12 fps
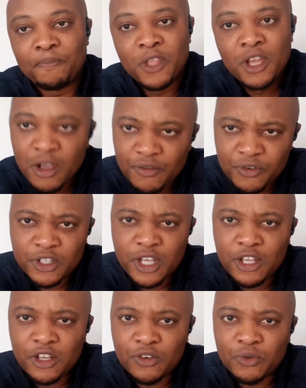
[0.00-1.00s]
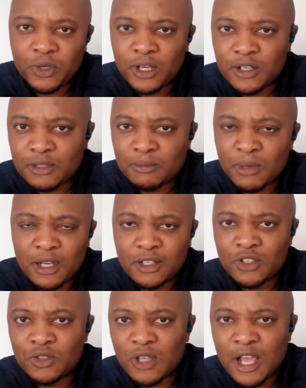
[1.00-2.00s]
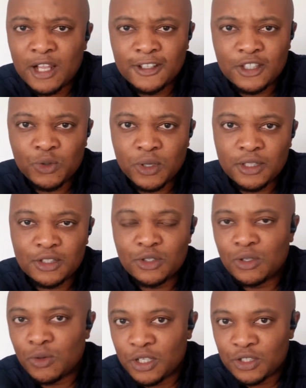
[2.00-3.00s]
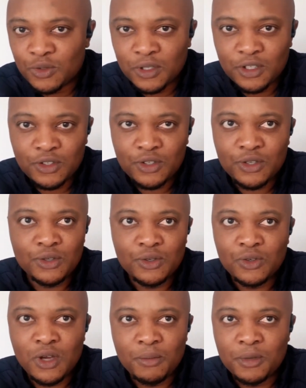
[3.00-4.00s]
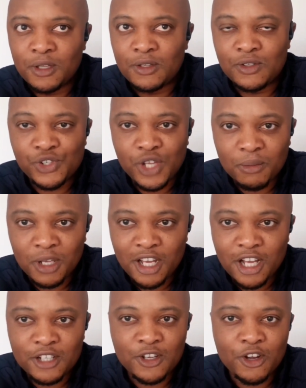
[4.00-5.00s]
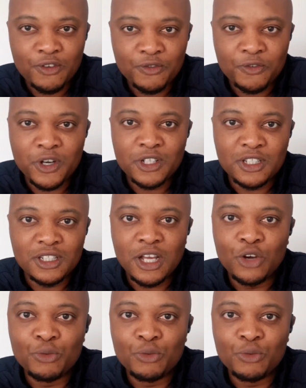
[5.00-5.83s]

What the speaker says: And funny enough, when I was in my early 20s, 21, 22, I'll be in seminars, conferences.